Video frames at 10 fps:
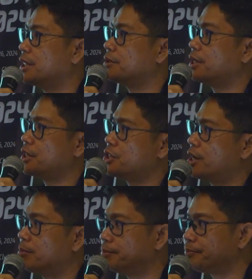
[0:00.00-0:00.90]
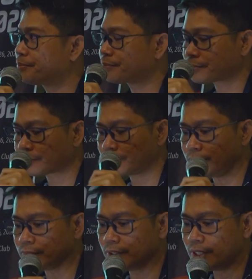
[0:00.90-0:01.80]
day-to-day job.
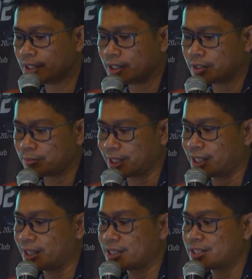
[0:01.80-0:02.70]
But that